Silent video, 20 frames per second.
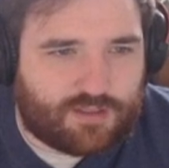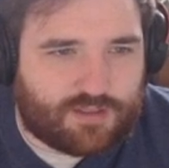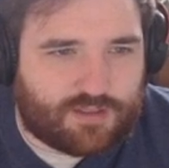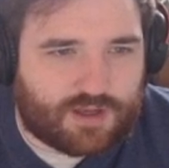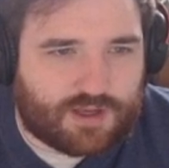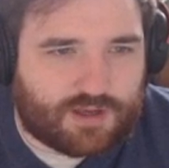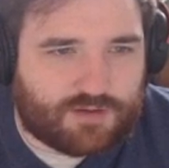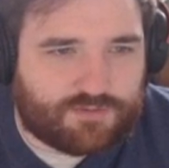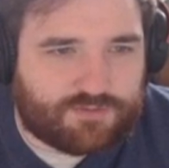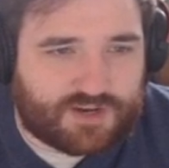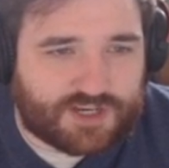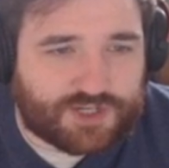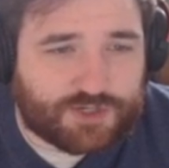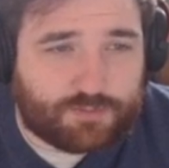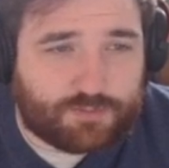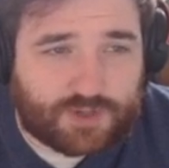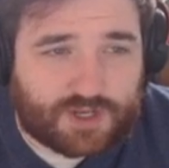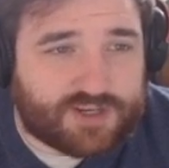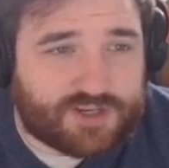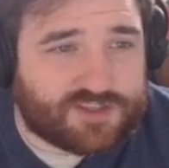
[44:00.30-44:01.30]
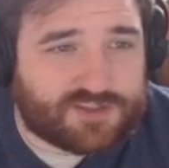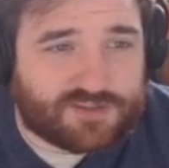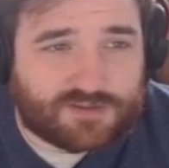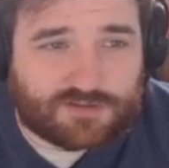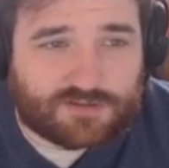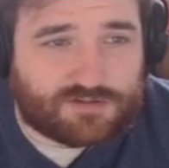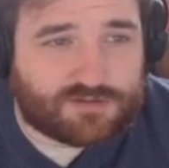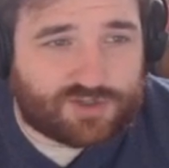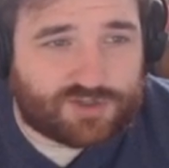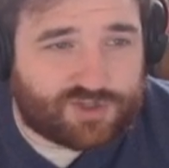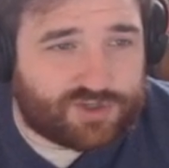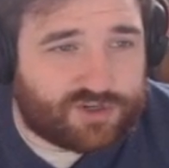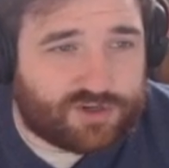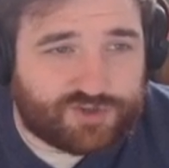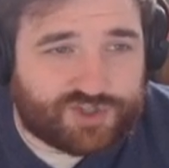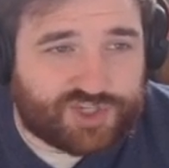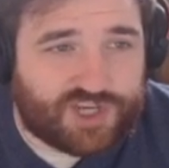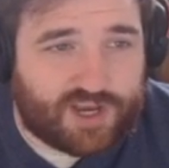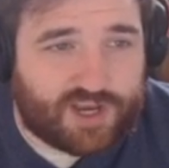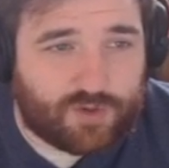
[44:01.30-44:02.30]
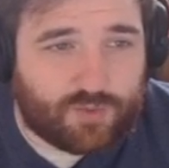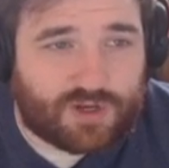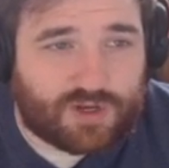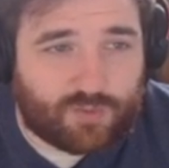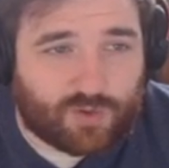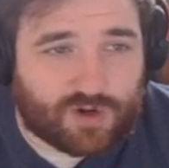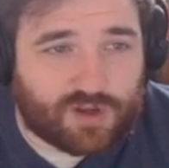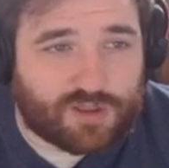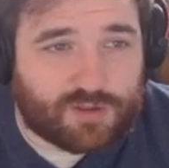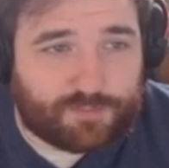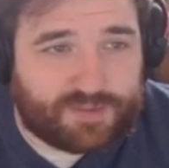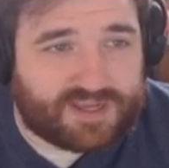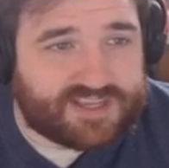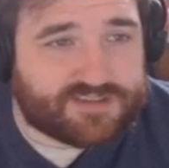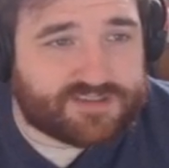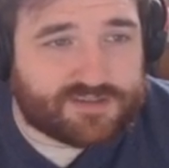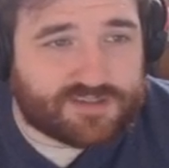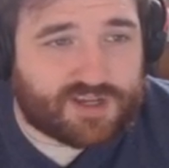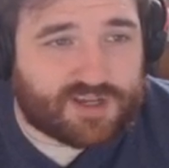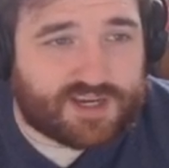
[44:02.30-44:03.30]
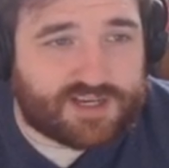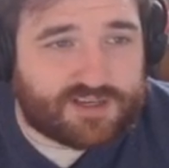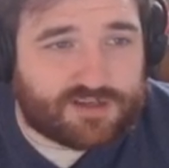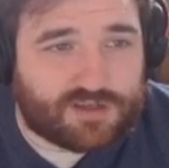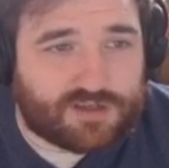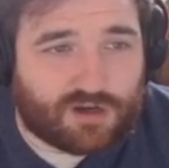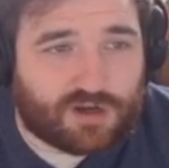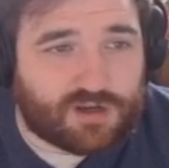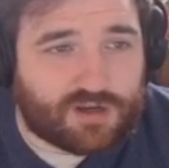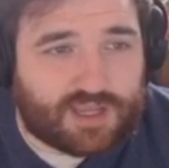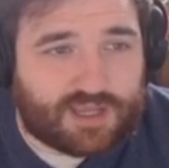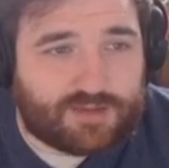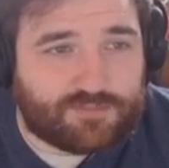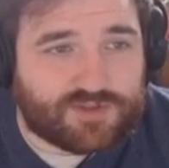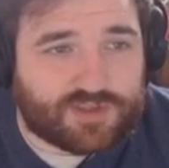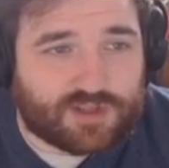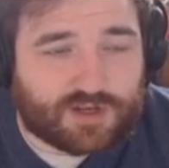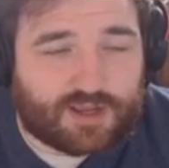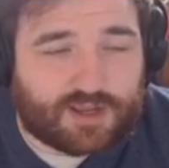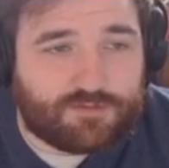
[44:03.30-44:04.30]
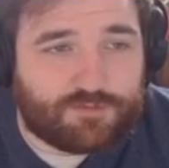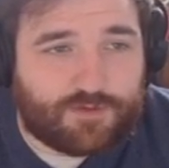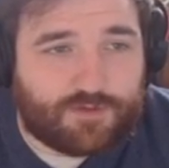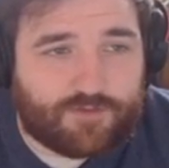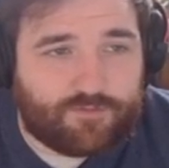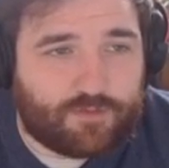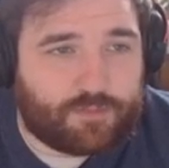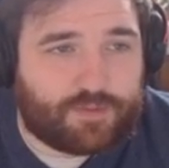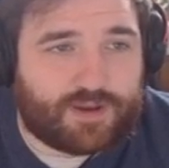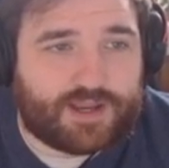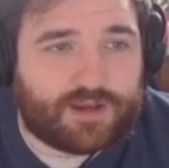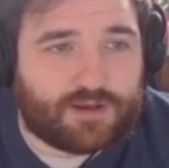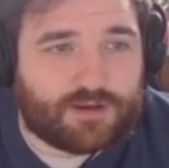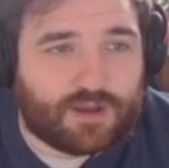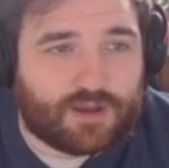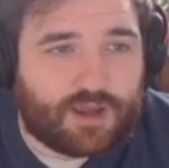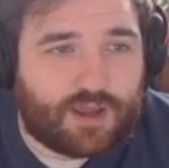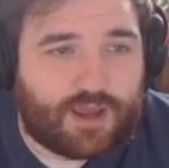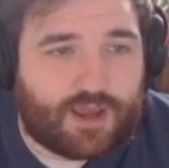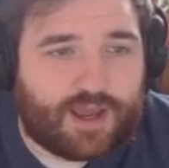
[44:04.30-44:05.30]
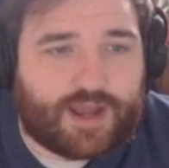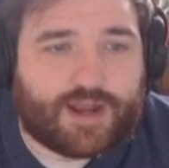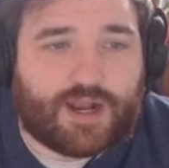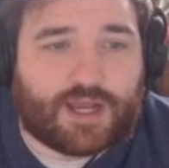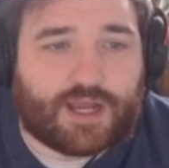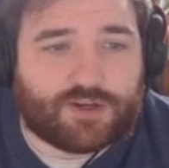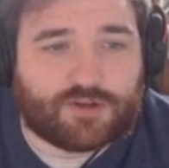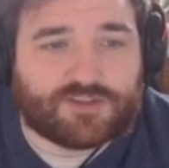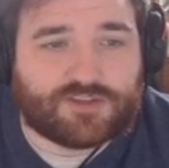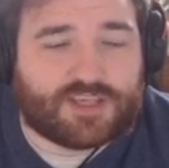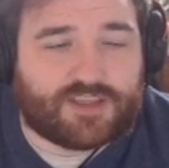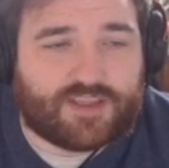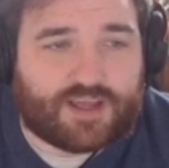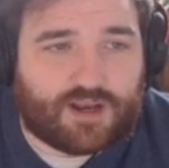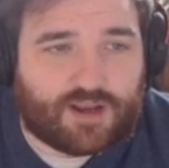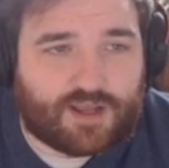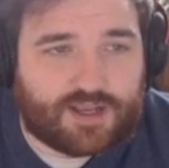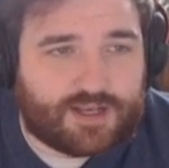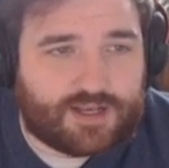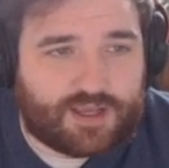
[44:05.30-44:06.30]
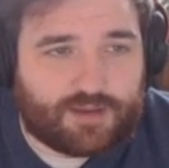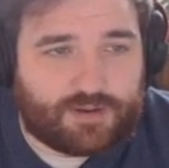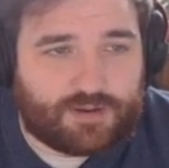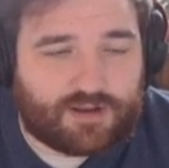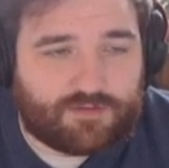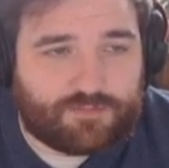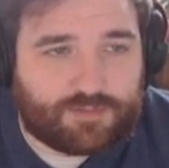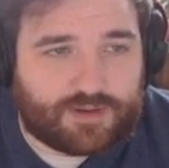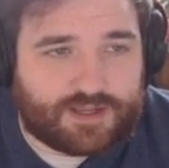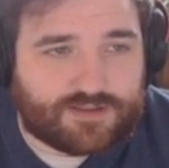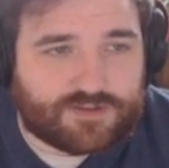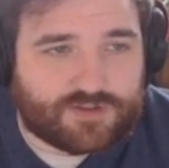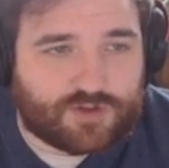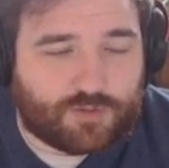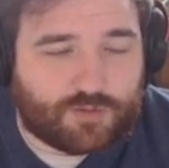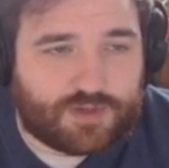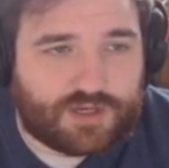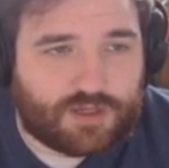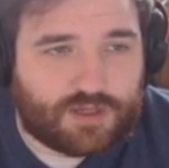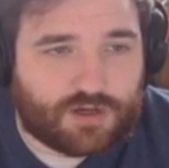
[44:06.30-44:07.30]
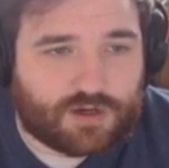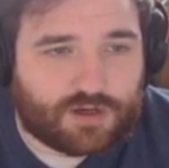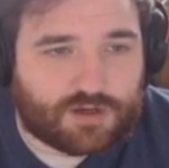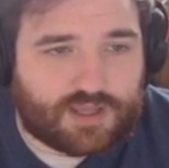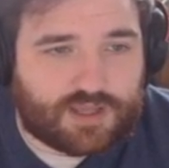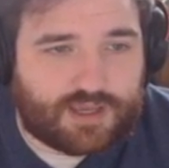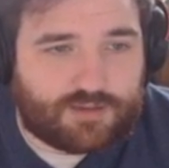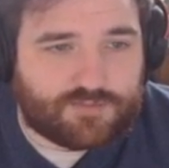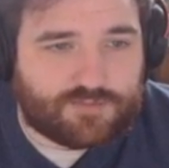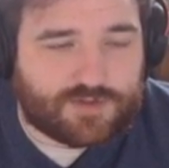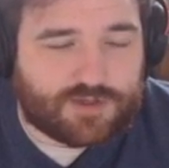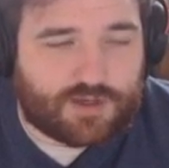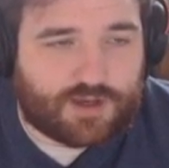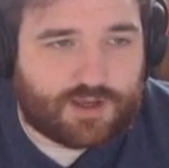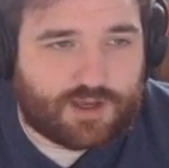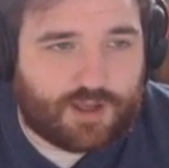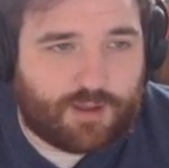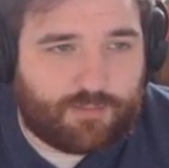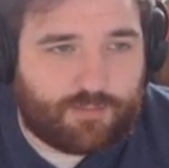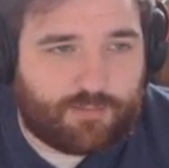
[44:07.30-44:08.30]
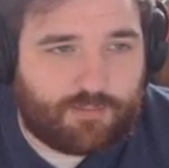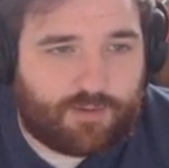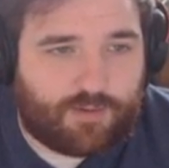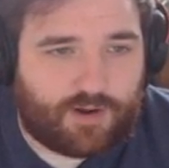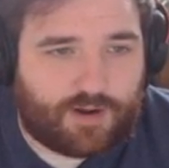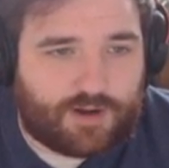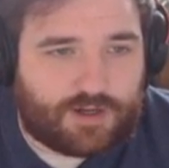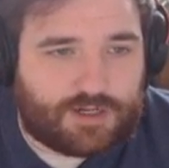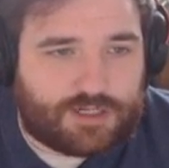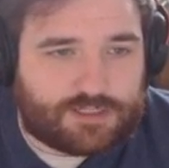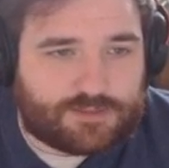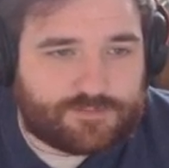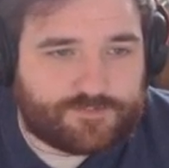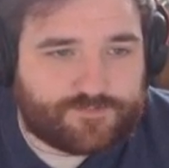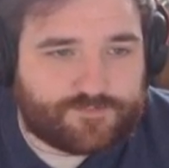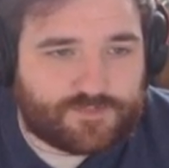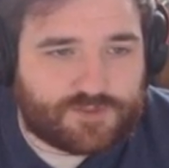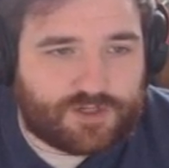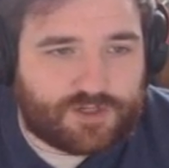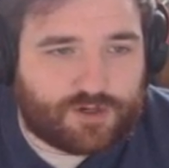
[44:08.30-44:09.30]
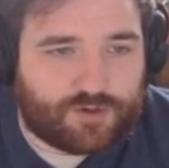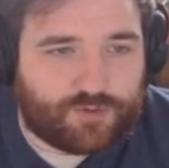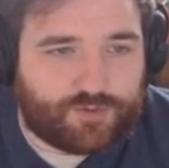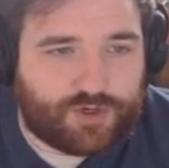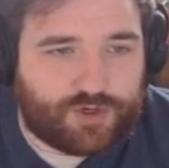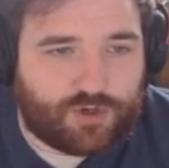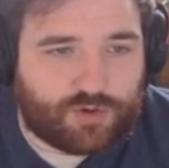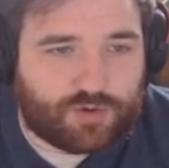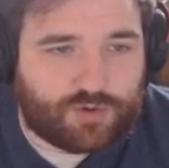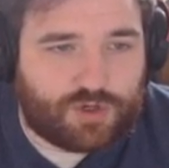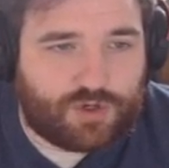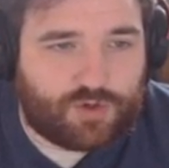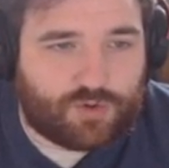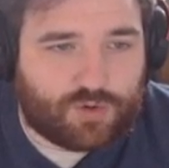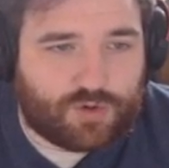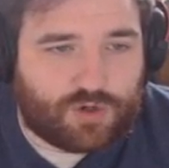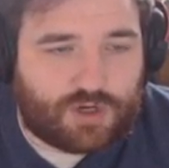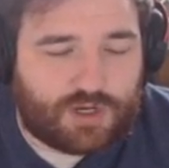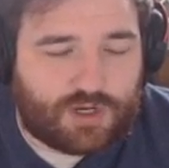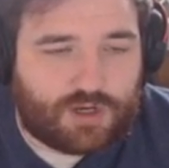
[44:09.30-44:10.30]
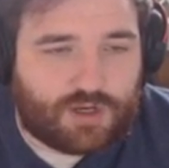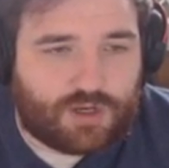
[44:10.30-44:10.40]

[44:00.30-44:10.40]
the Flesh and Blood is genuinely one of the best designed card games that I've ever played, and I don't say that lightly. I mean, I've played so many card games. You're